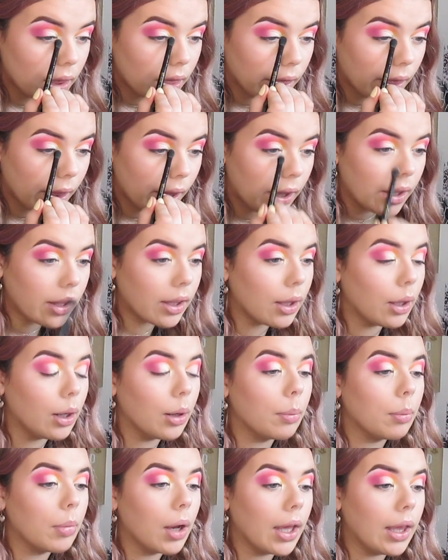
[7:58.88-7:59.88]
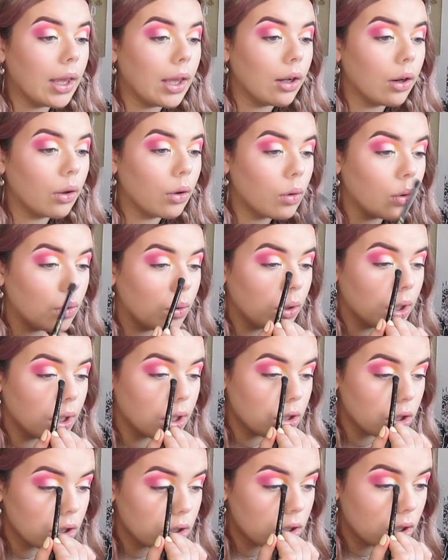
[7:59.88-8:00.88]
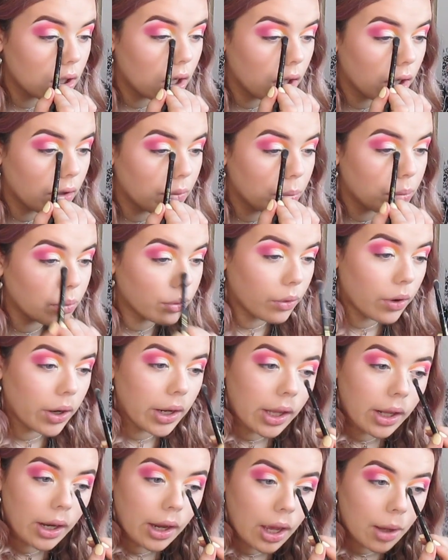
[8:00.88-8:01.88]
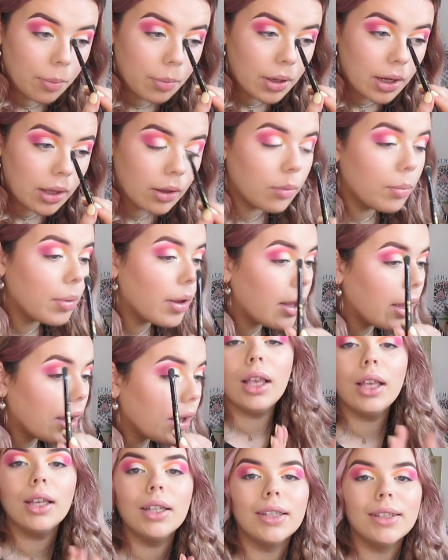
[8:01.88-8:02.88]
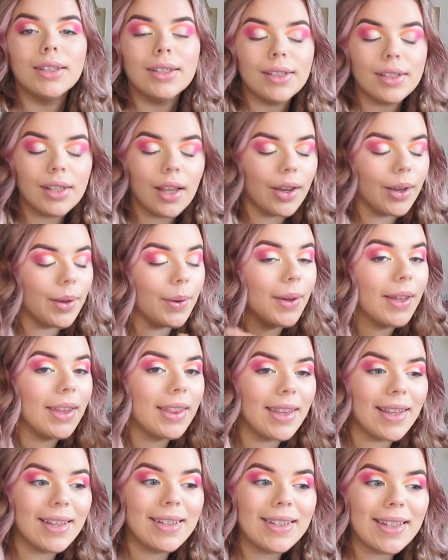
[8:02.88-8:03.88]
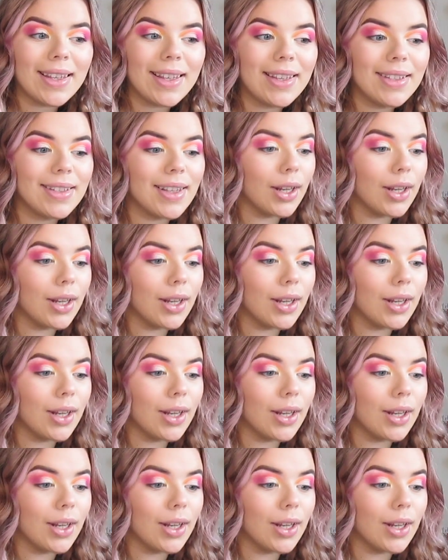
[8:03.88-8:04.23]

that in my inner corner just to kind of brighten it up a little bit. So this is